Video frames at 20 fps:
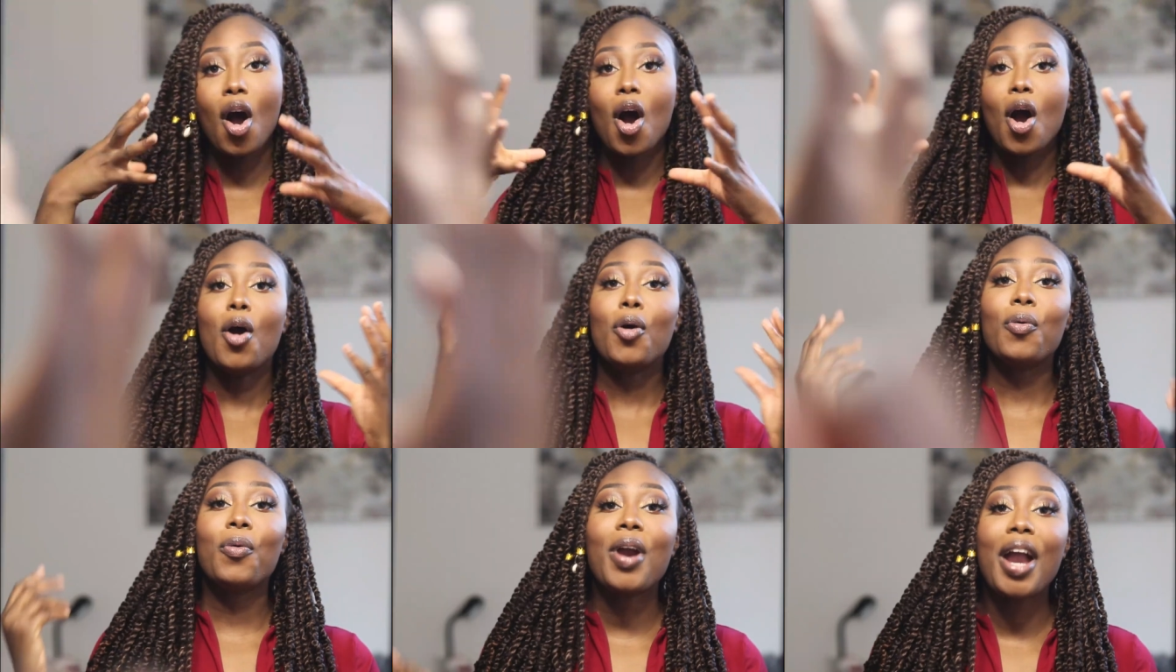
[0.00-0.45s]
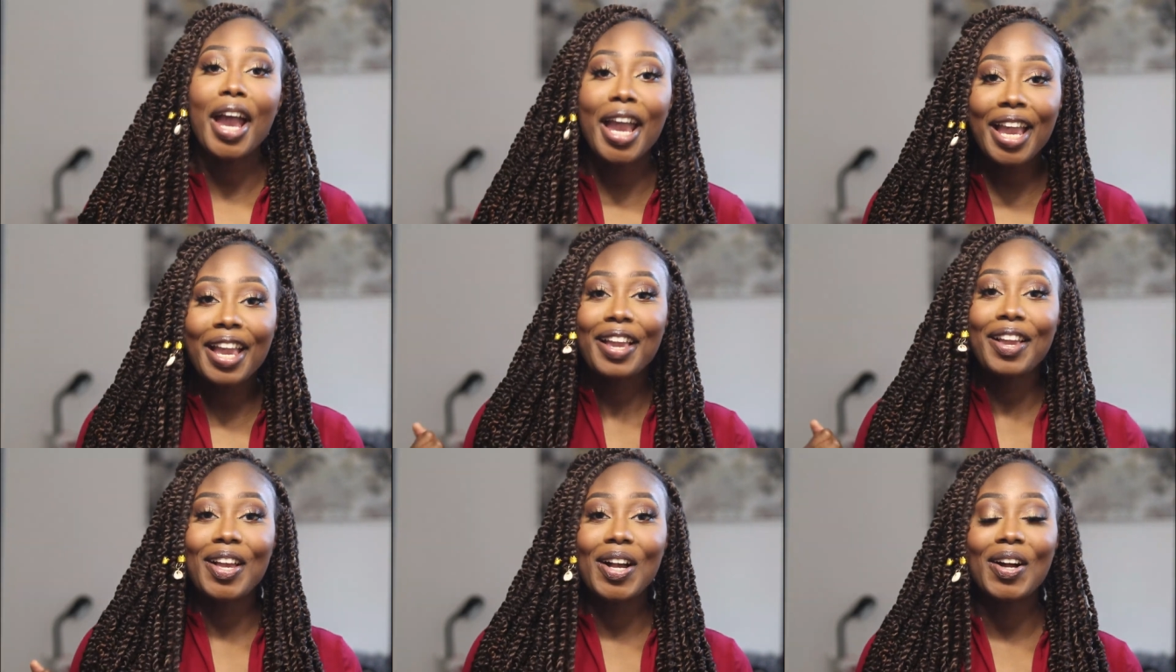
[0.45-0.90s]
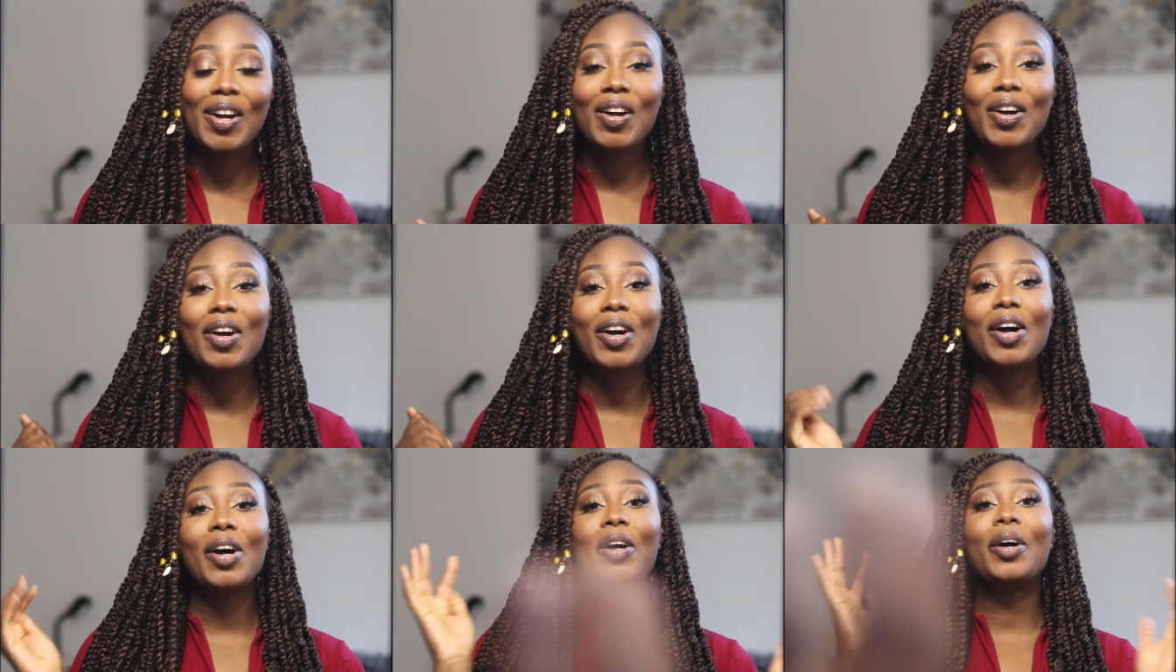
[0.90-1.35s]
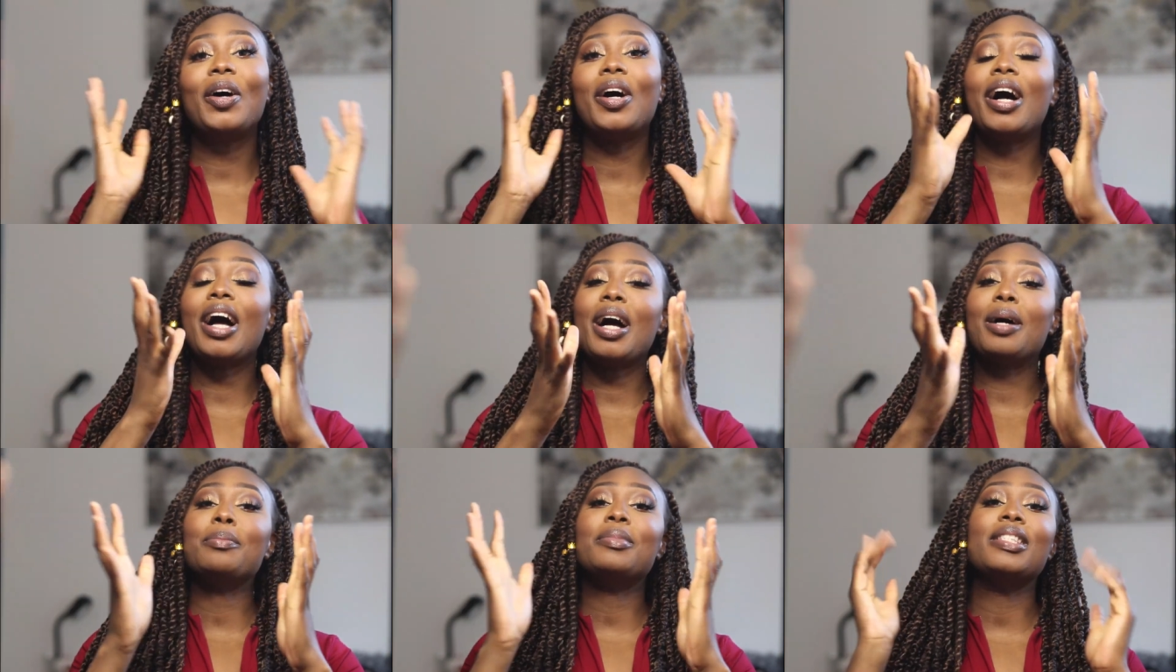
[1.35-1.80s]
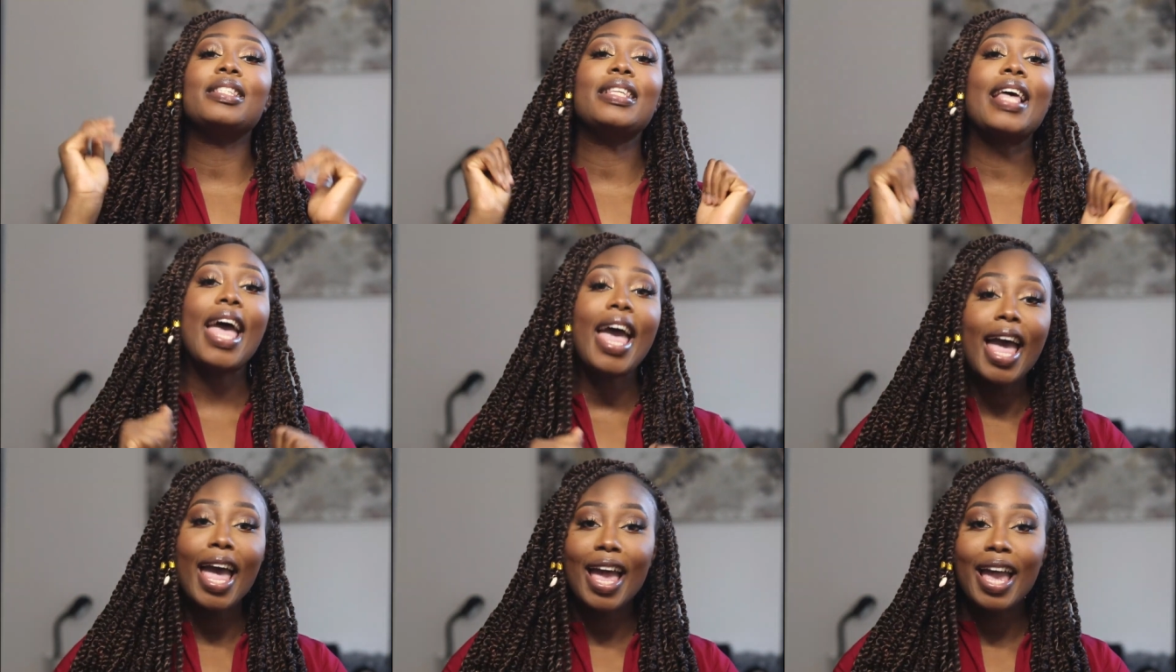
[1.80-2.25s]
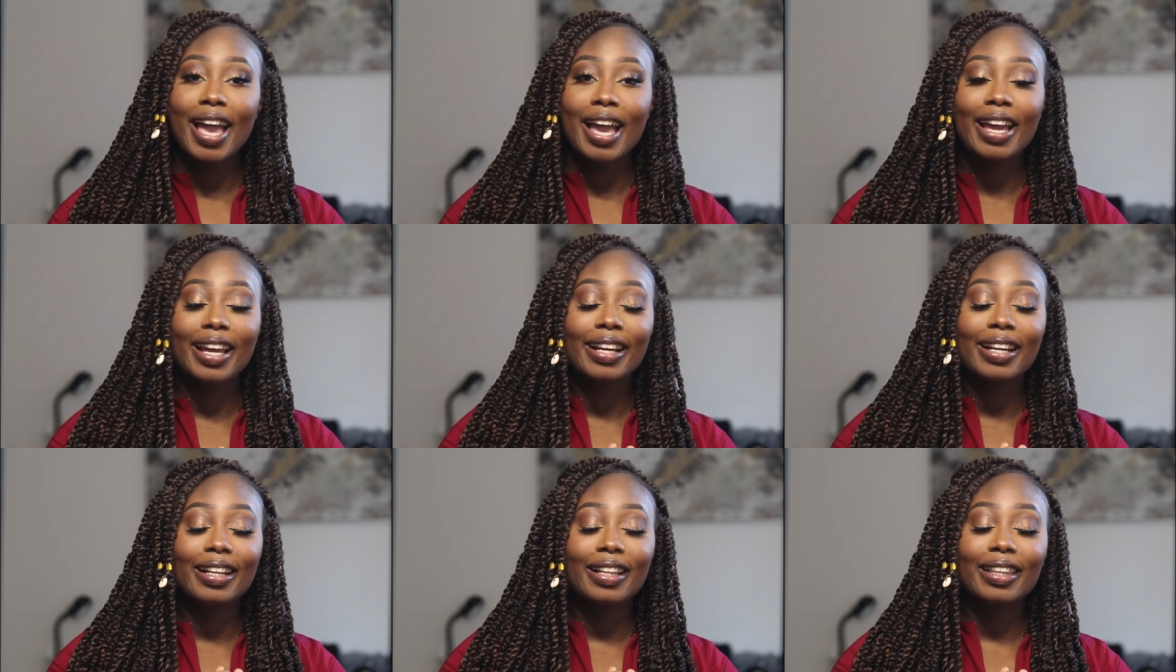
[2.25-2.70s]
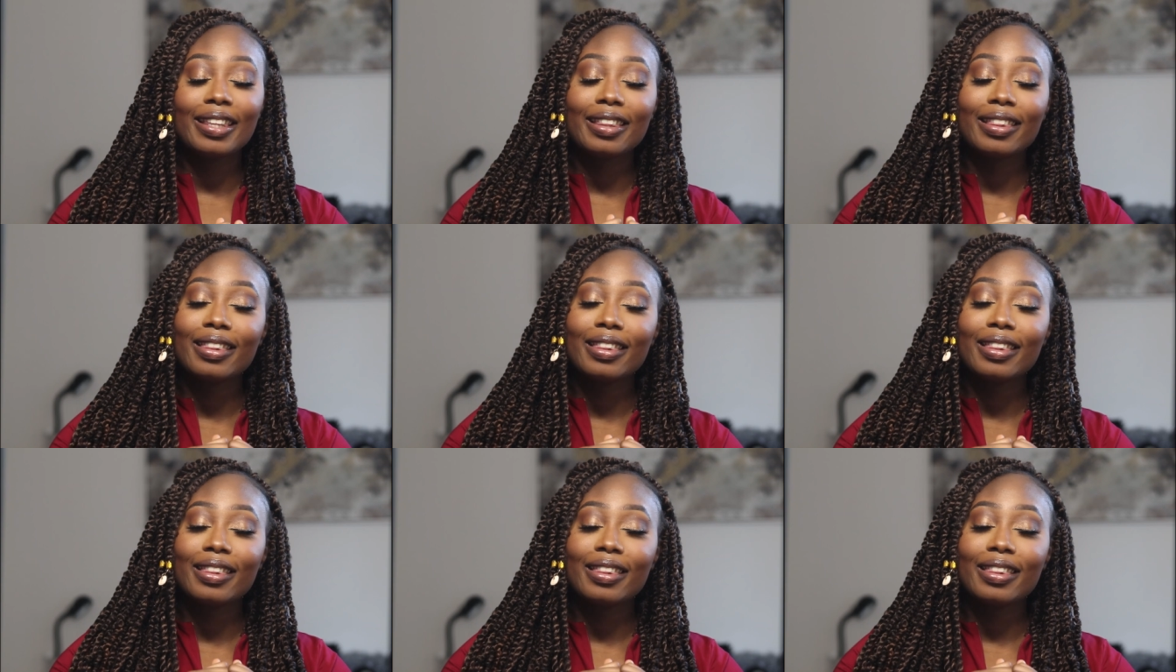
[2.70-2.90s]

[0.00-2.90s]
All right, y'all. I'm sad.